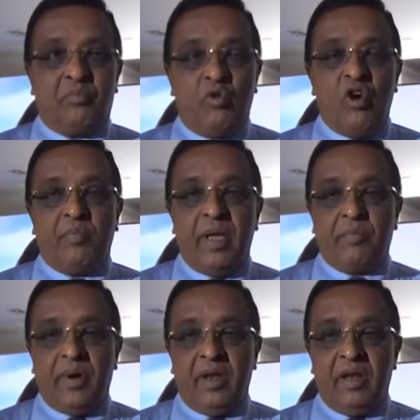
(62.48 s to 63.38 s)
poor
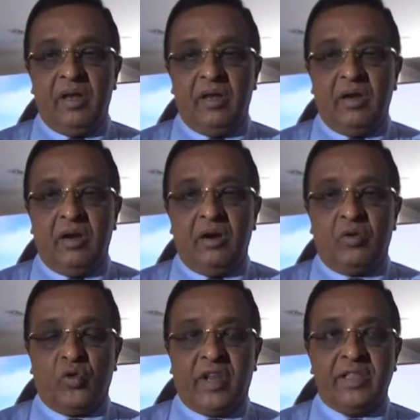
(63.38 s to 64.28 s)
people,
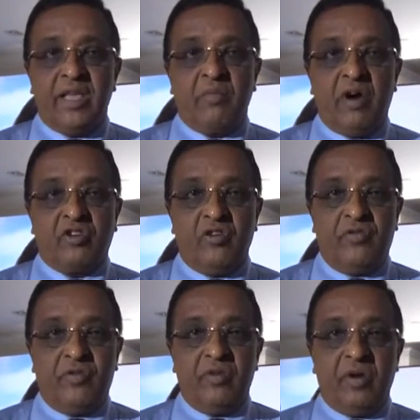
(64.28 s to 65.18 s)
to take them out of
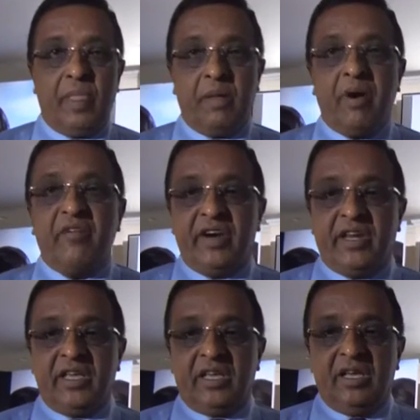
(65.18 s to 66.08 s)

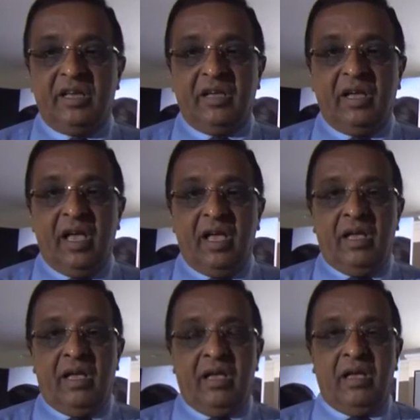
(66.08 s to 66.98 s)
poverty,
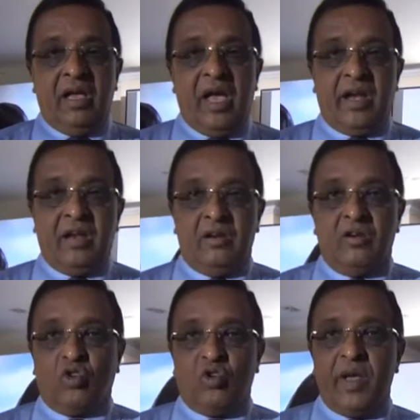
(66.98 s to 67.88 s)
and
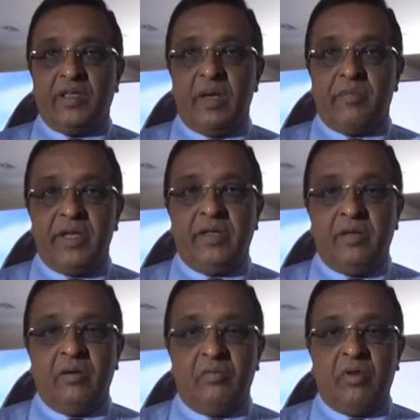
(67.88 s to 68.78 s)
not to make them rich,
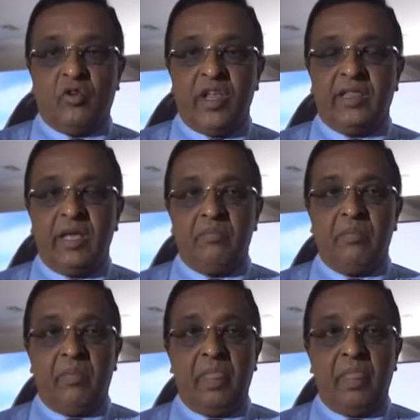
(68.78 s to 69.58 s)
but take them